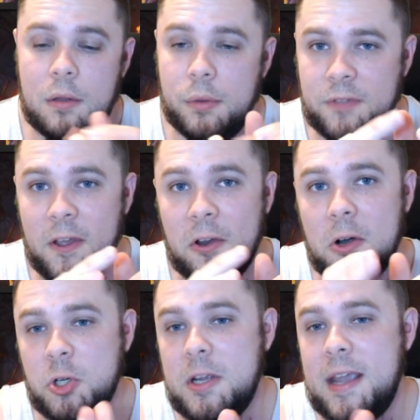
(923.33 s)
This
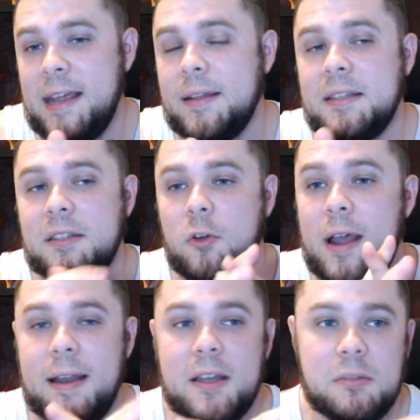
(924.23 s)
Feldar retreat can let us
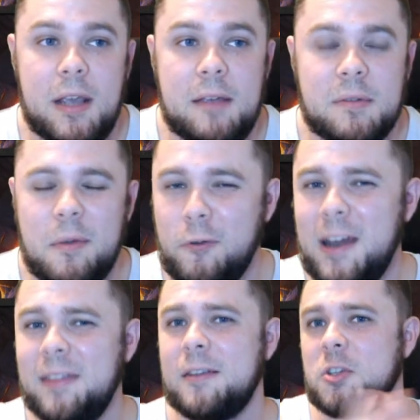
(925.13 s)
grind out some games. I'm
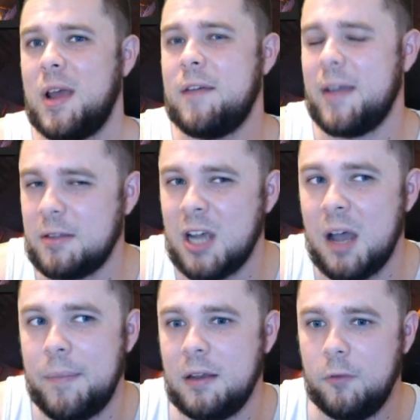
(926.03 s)
afraid they're just going to have like a
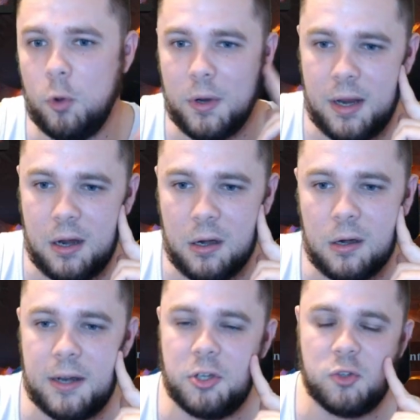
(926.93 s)
top end of Ugin
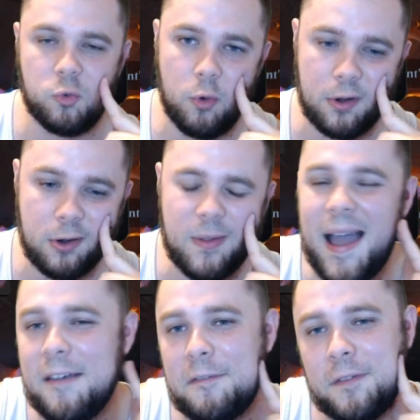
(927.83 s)
here and just ruin our
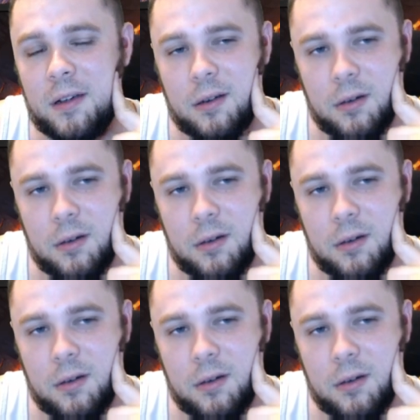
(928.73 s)
life.